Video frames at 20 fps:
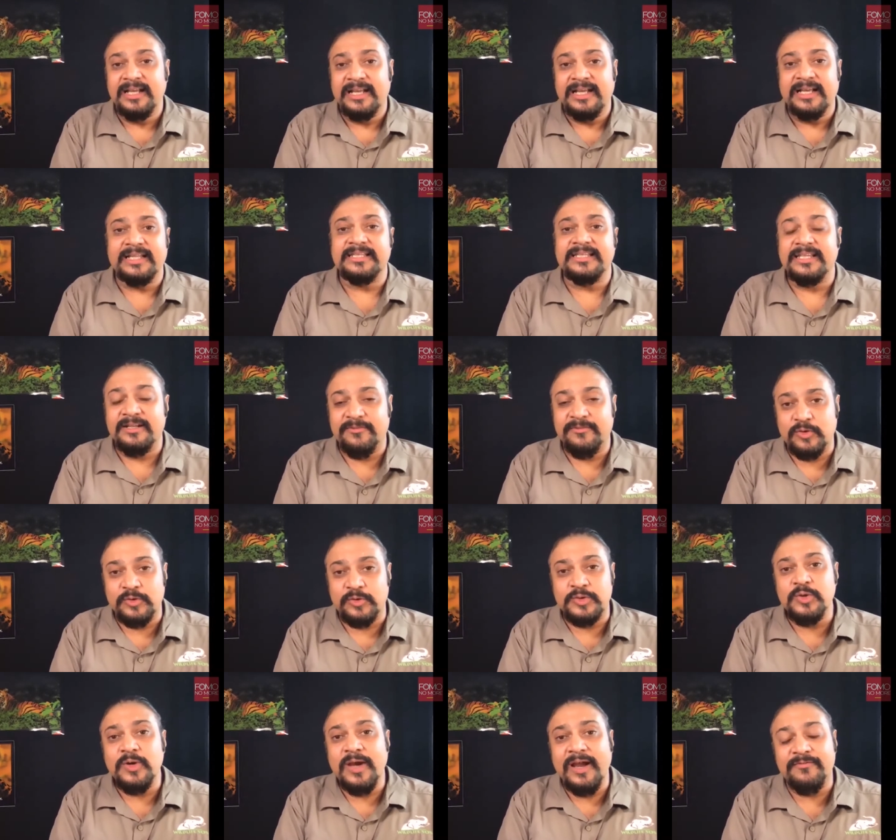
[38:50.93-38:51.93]
And then, of
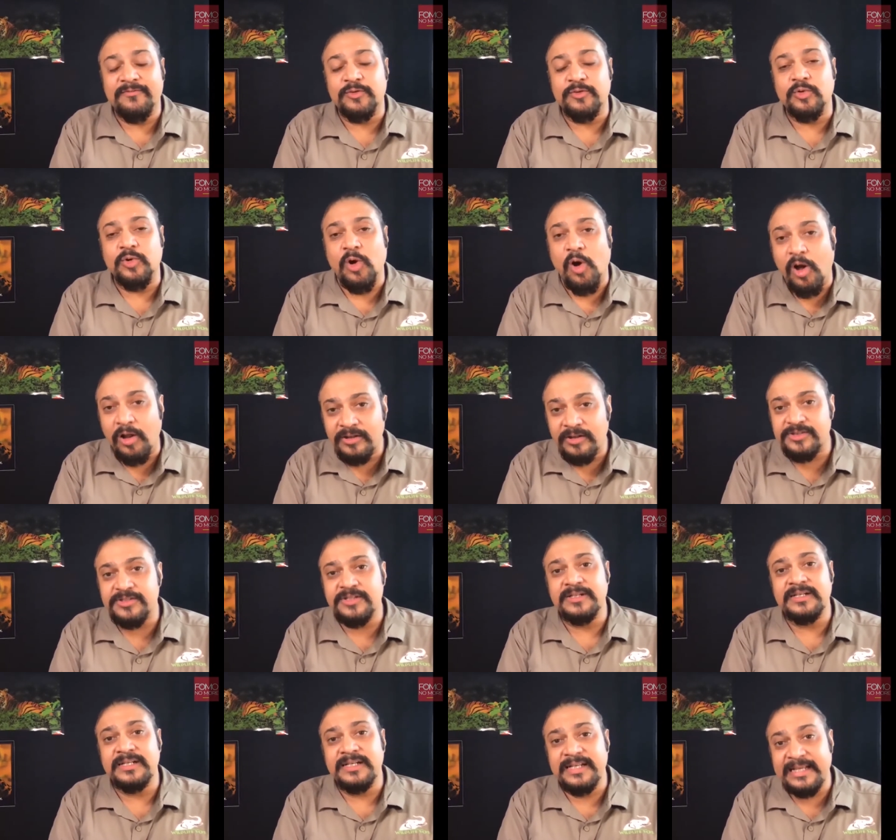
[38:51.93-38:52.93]
course, you have to
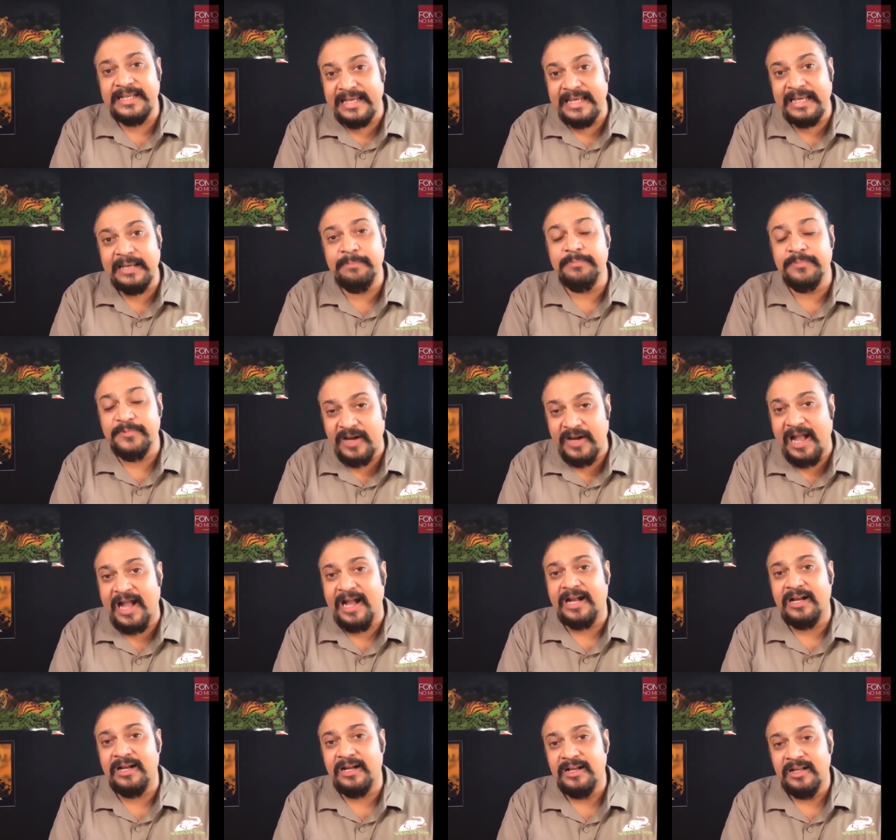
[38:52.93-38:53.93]
constantly keep
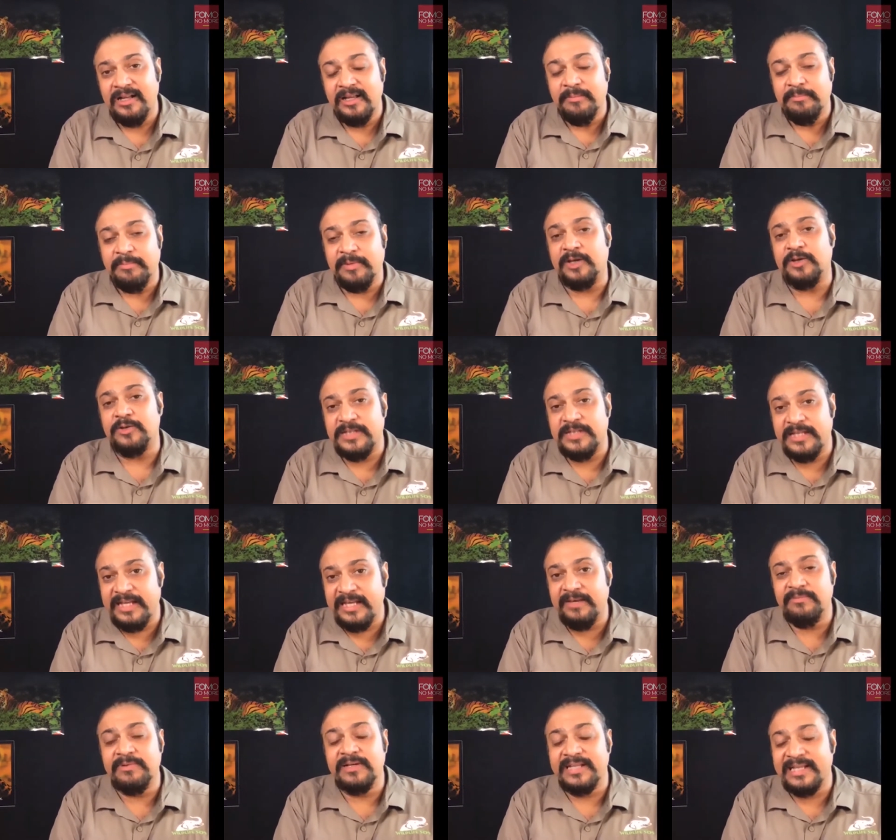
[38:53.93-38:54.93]
track because
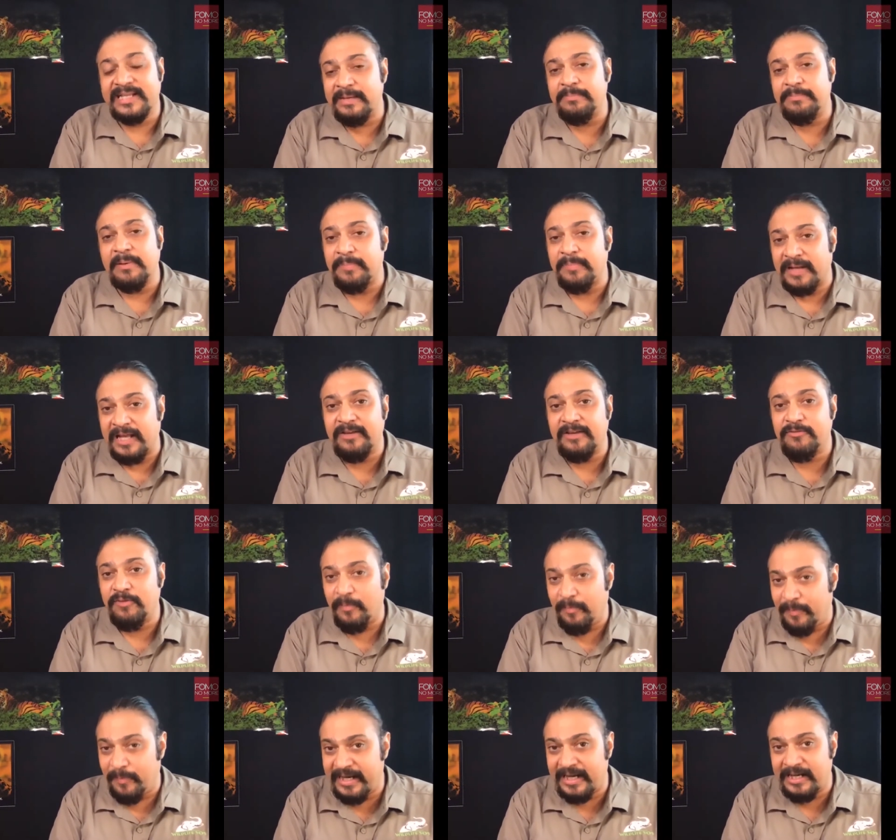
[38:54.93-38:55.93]
he will keep applying
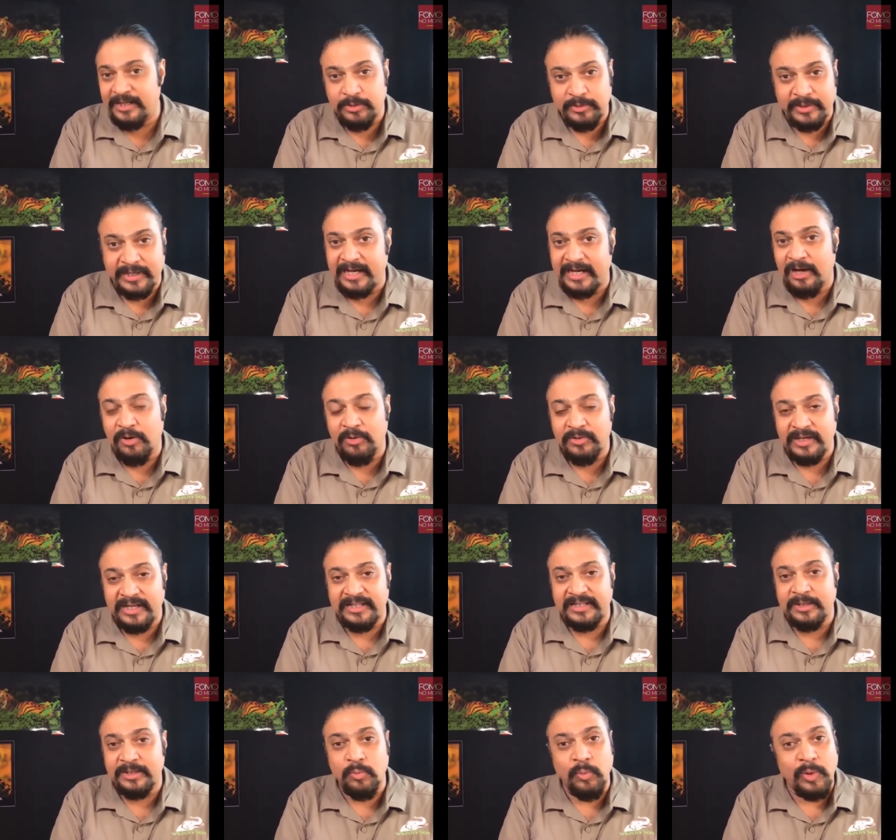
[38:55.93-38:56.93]
for bail to get out.
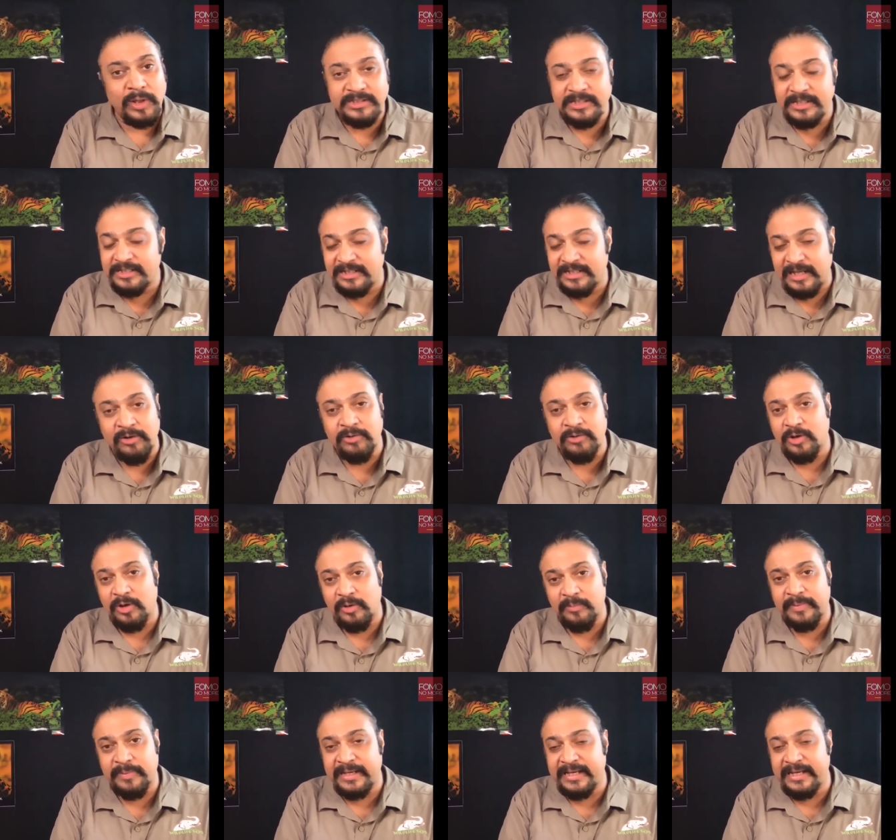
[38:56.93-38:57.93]
And then once he's out
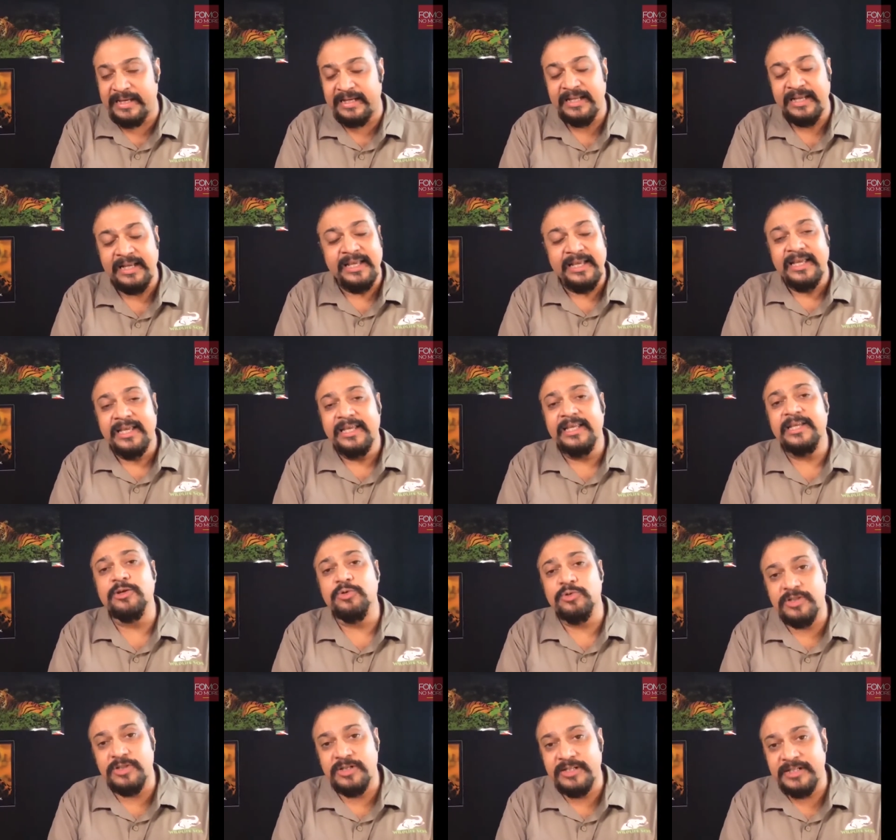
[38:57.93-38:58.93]
on bail, he
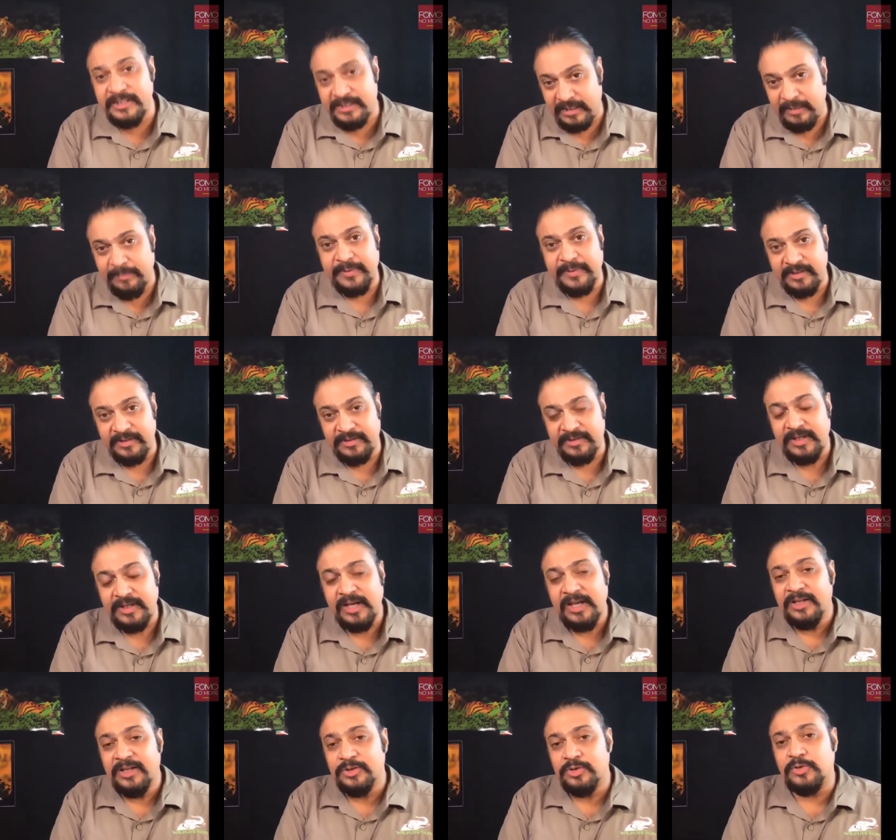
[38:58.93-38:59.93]
usually disappears.
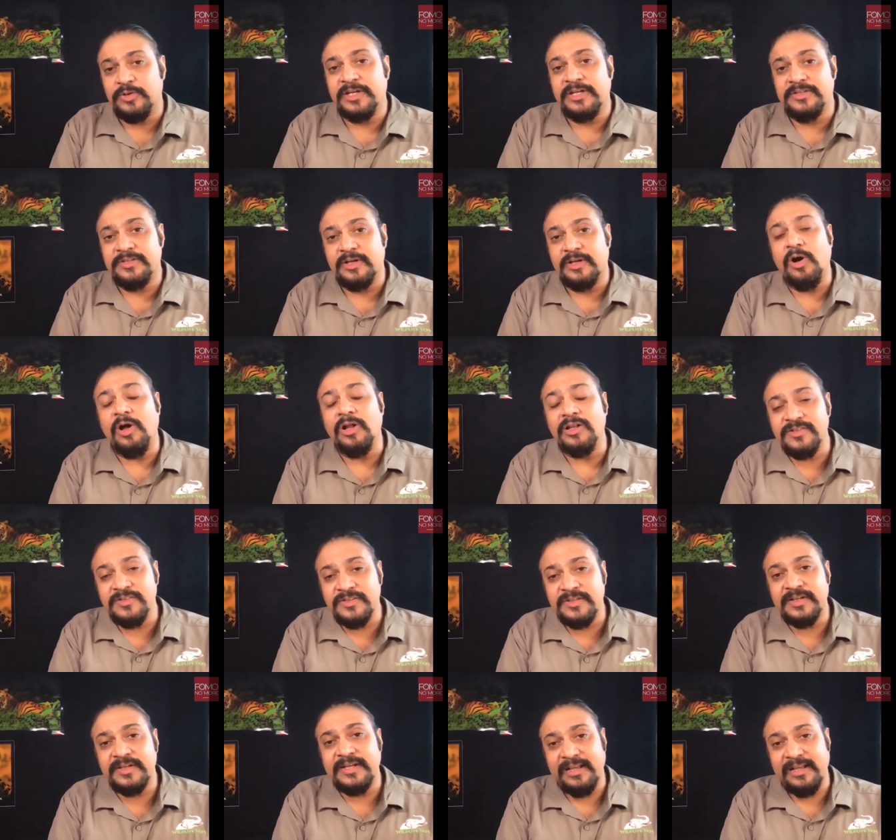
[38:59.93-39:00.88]
So there's a constant